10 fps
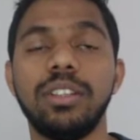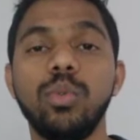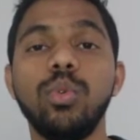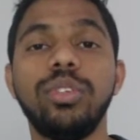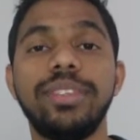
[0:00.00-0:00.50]

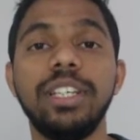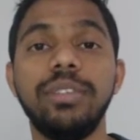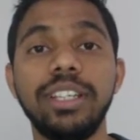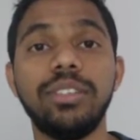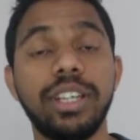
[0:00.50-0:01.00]
two to three
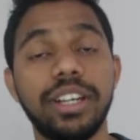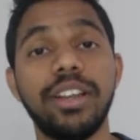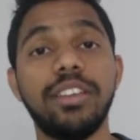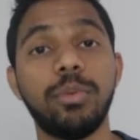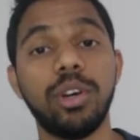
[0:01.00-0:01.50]
weeks to get a
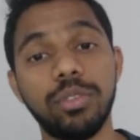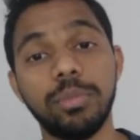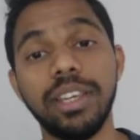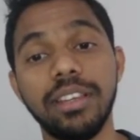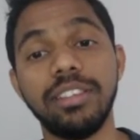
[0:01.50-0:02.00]
response from
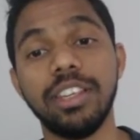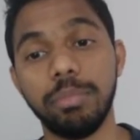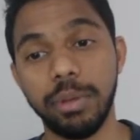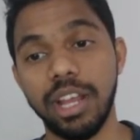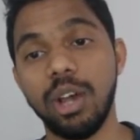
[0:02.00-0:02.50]
the acs
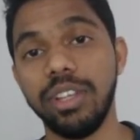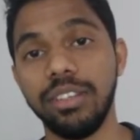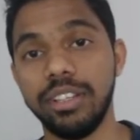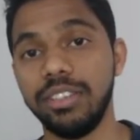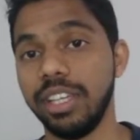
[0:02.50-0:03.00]
but nowadays
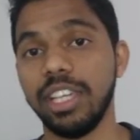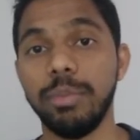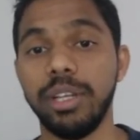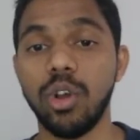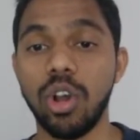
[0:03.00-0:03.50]
it's taking a
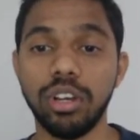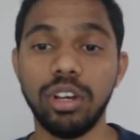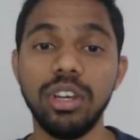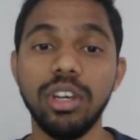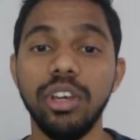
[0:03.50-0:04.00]
bit longer
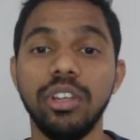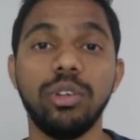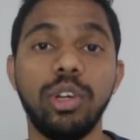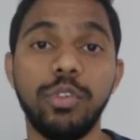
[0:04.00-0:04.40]
so if you